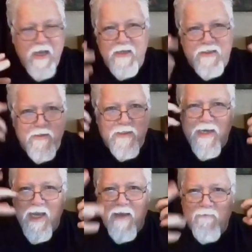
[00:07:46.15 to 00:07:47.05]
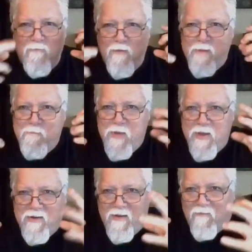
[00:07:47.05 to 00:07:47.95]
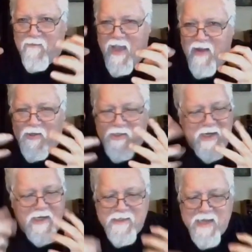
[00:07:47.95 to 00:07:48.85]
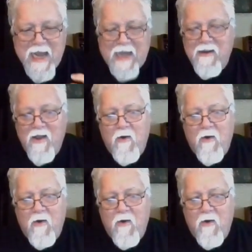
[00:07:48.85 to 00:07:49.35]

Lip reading: He's using every bit of energy he's got.